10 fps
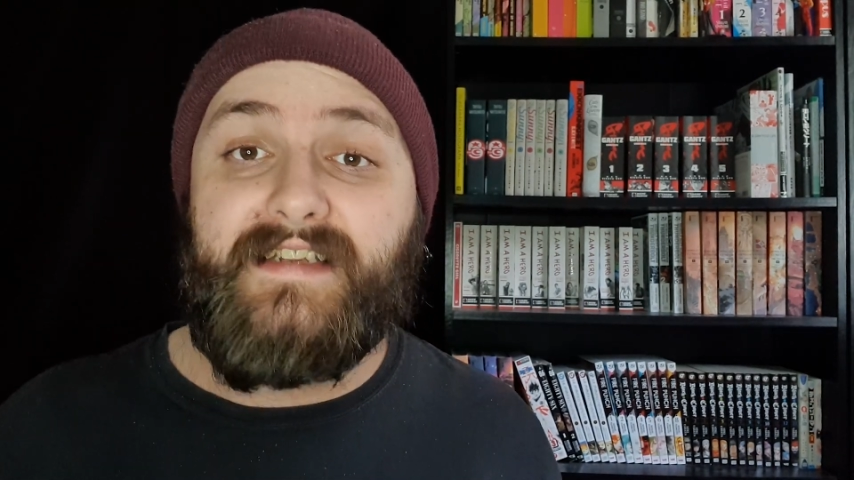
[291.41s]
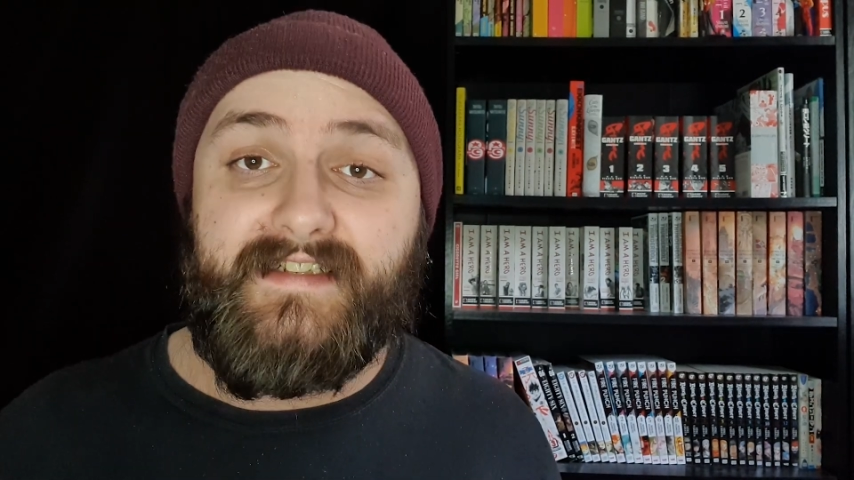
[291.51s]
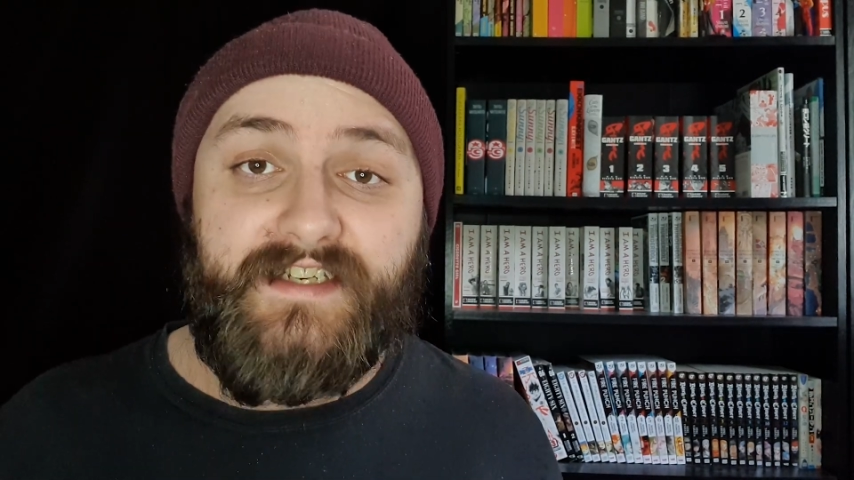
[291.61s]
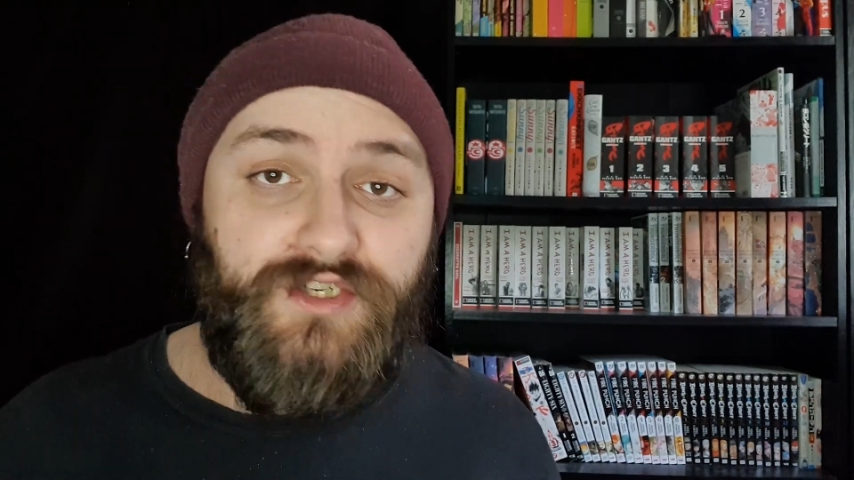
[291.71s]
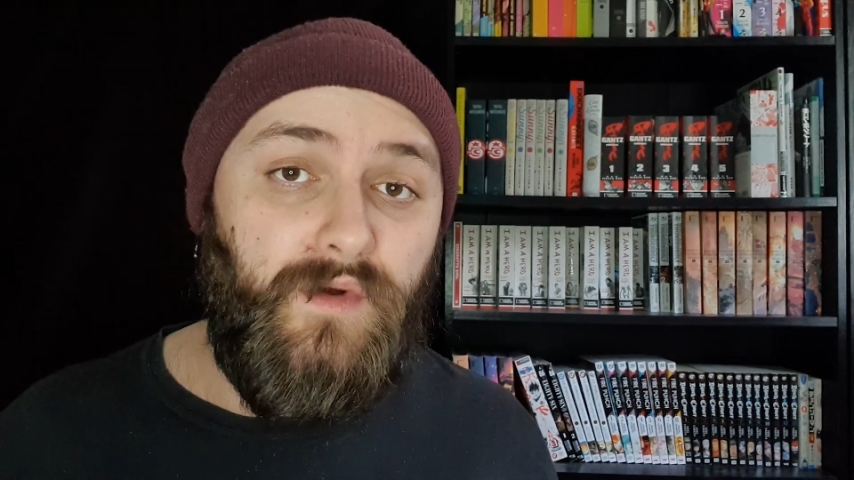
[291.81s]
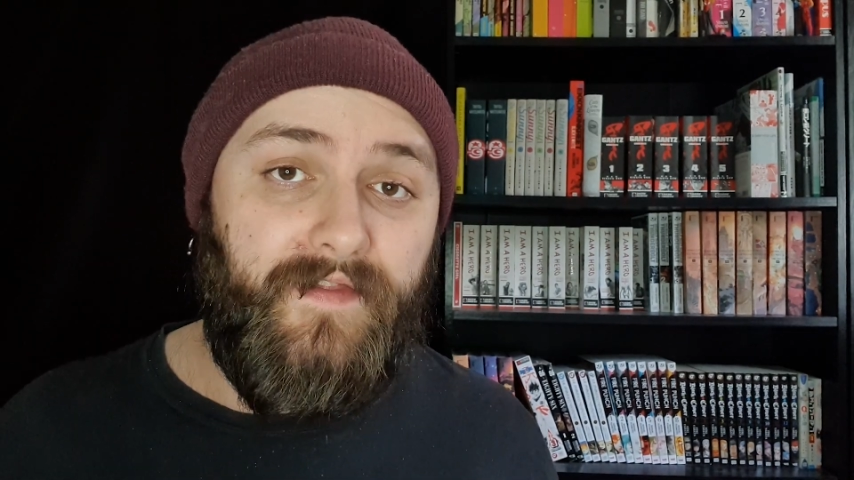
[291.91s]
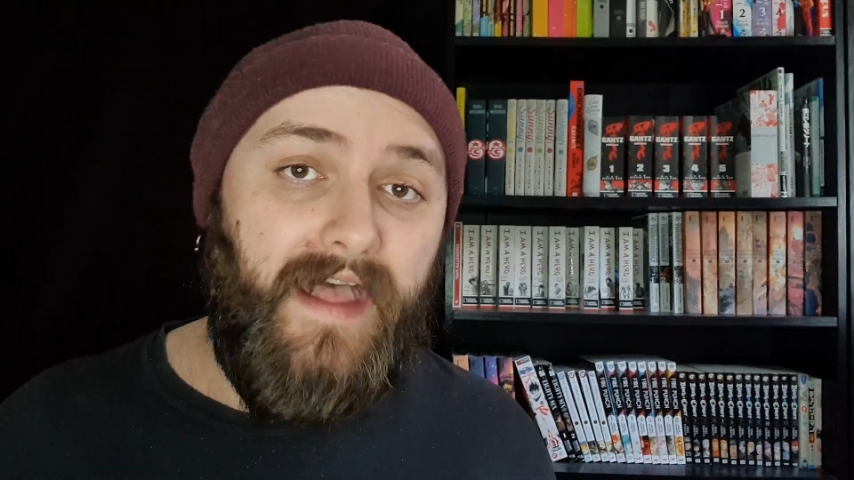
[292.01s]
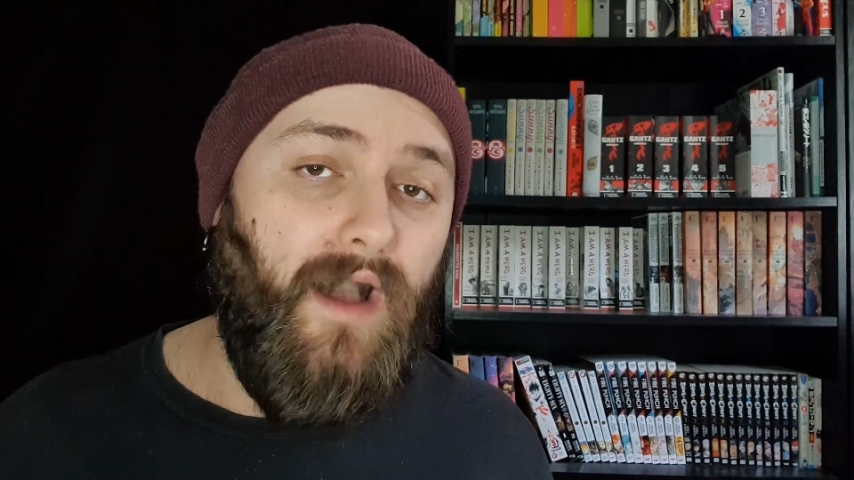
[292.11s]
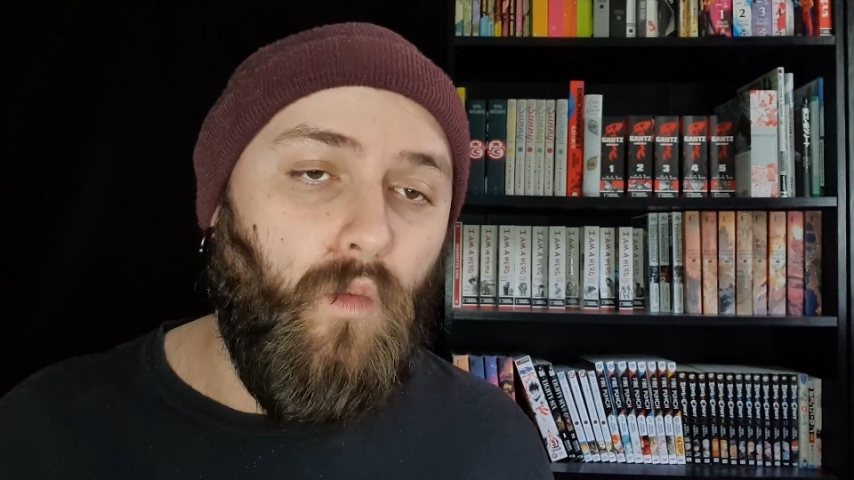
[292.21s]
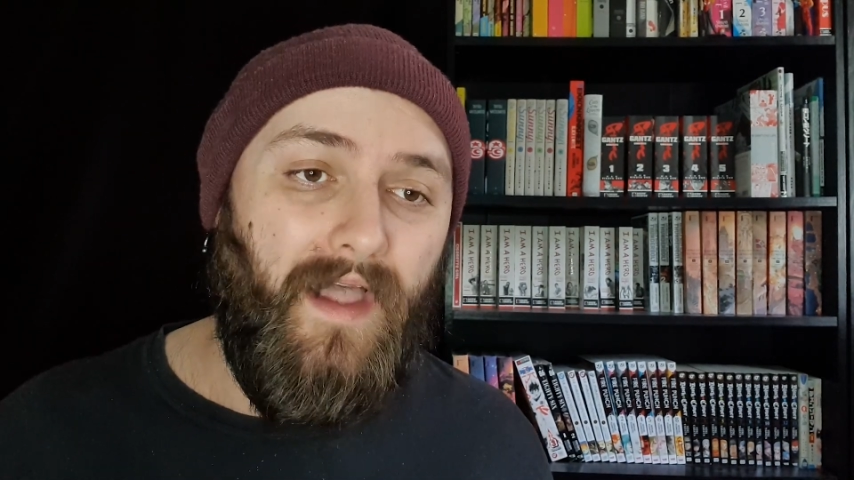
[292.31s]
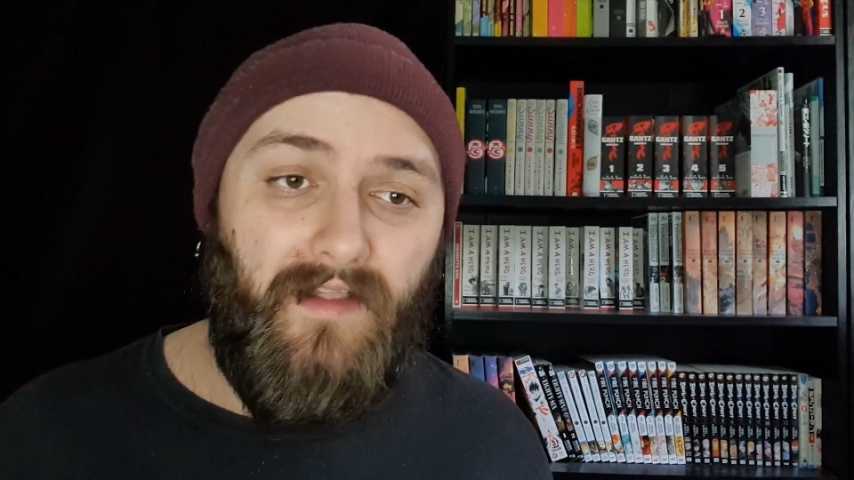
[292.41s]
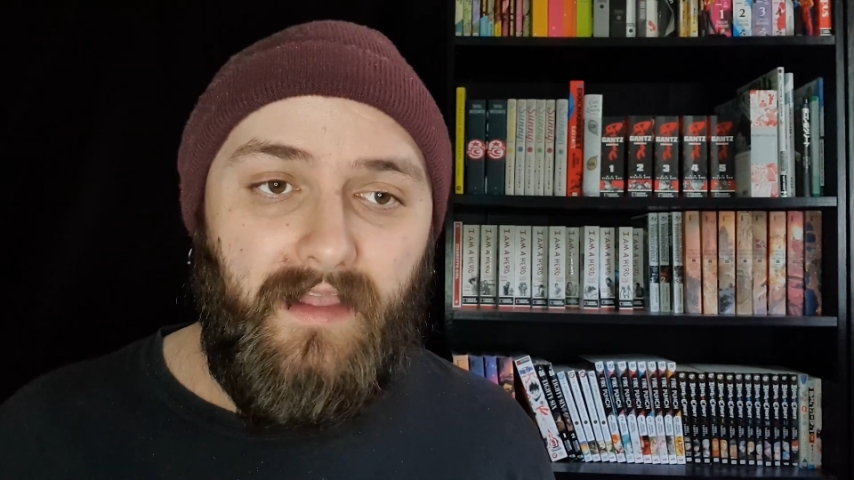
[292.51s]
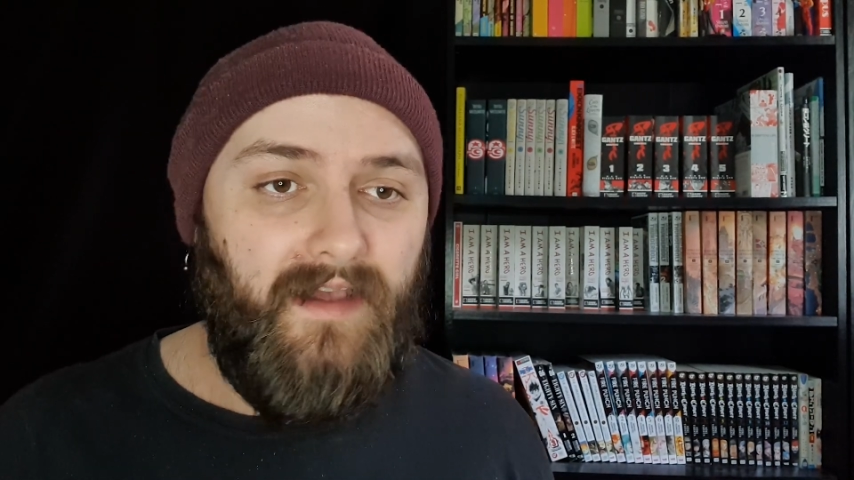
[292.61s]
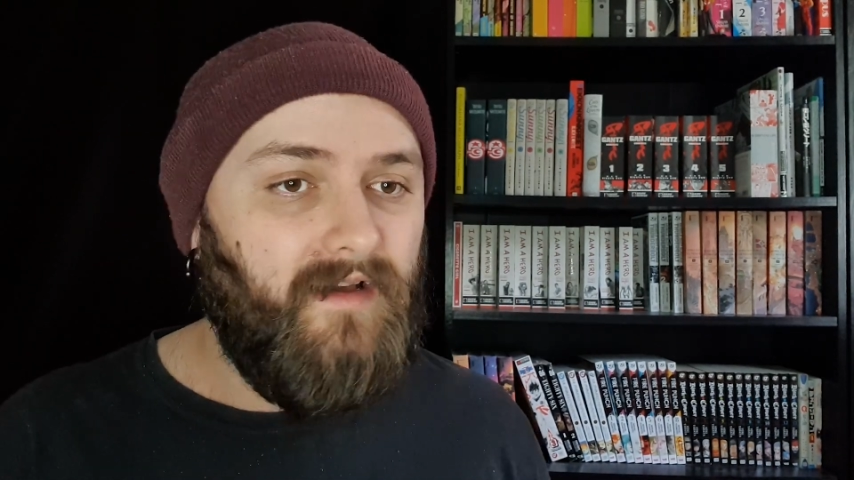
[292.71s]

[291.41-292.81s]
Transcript: doesn't do it that well,